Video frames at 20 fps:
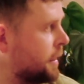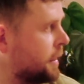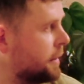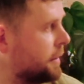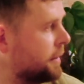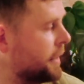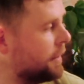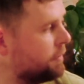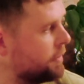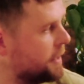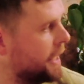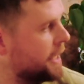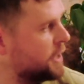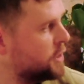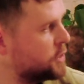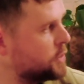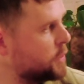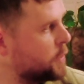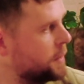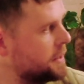
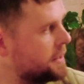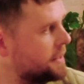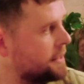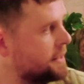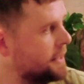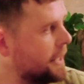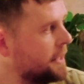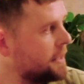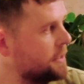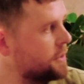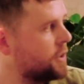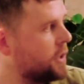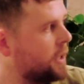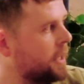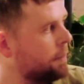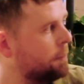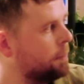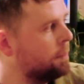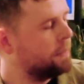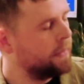Navigational is the second
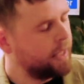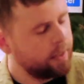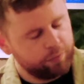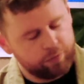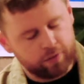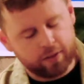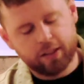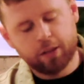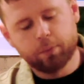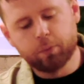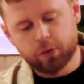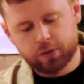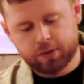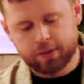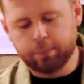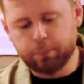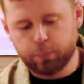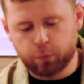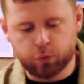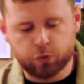type, definitely the most
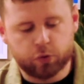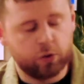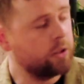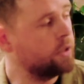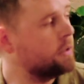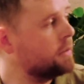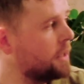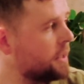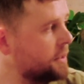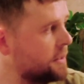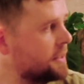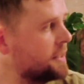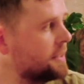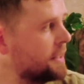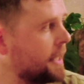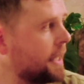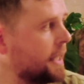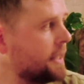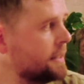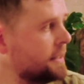simple to
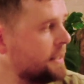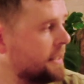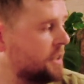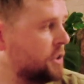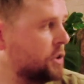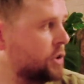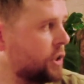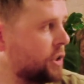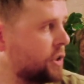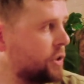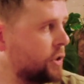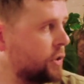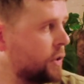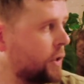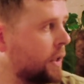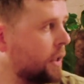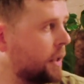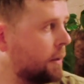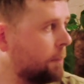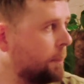understand. It's just
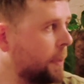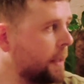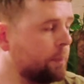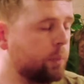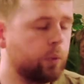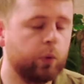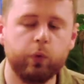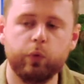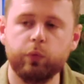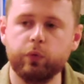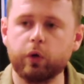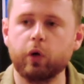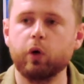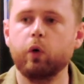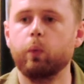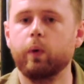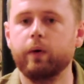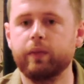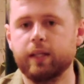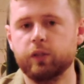people who know
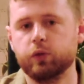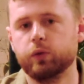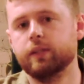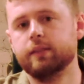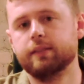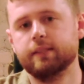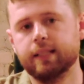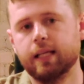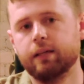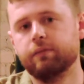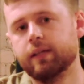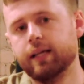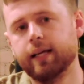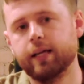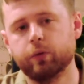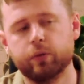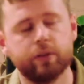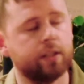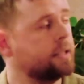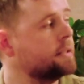where they're trying to navigate
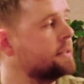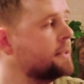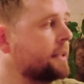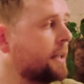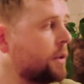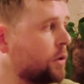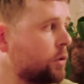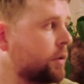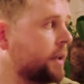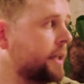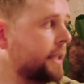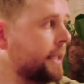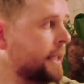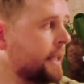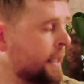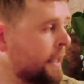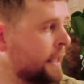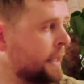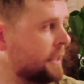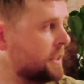on the internet already.
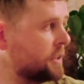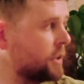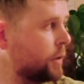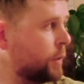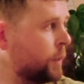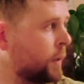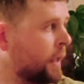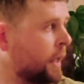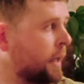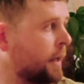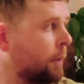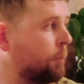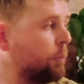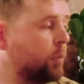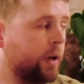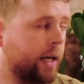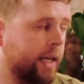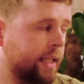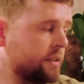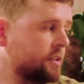So
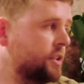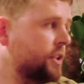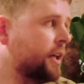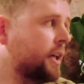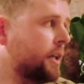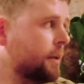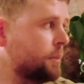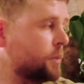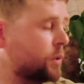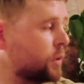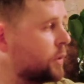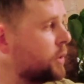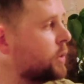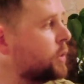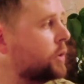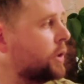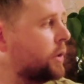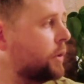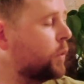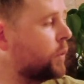brand terms or
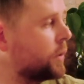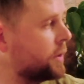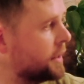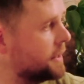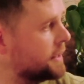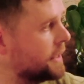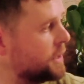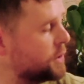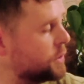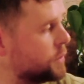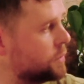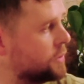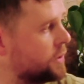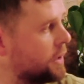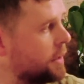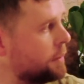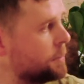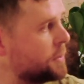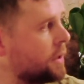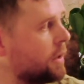organizational
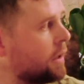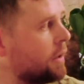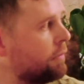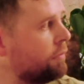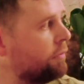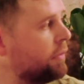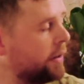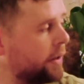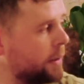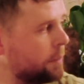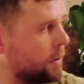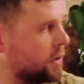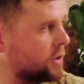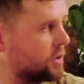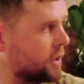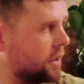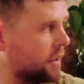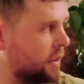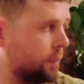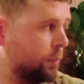terms are very much
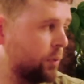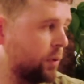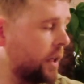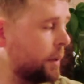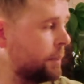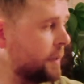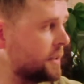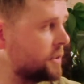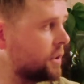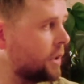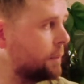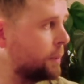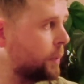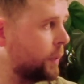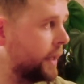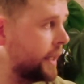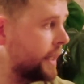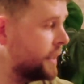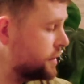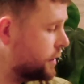the kind of prime example
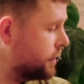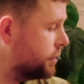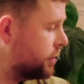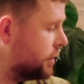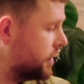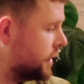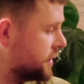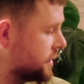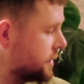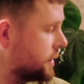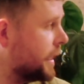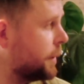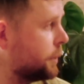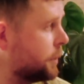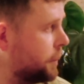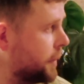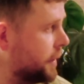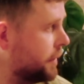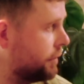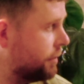here. So for us, that
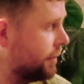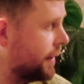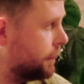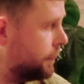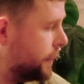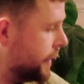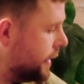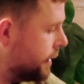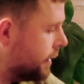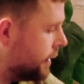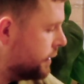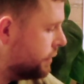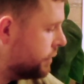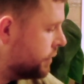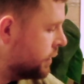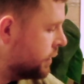would be Fat Beehive.